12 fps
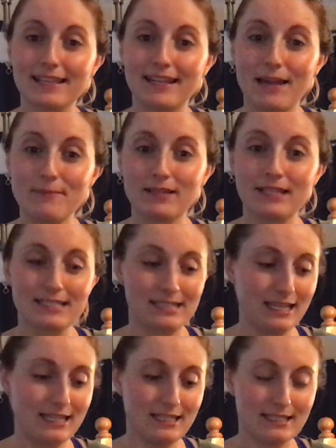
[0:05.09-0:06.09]
and I'm
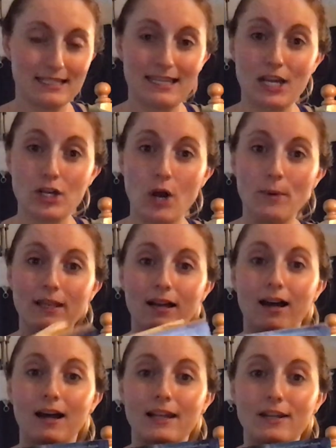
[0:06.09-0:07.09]
excited to get going
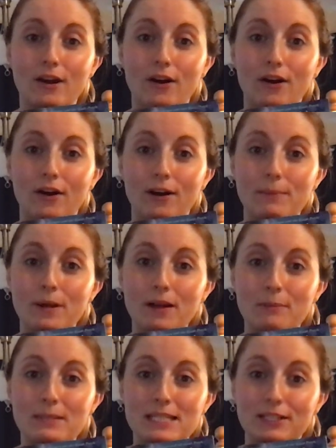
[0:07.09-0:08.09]
on our book,
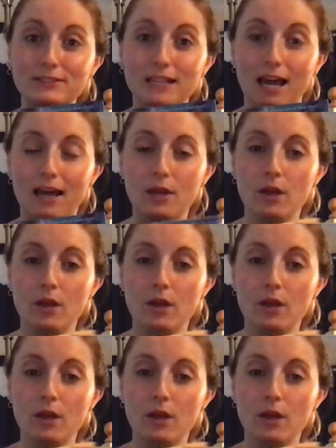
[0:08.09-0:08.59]
Matilda.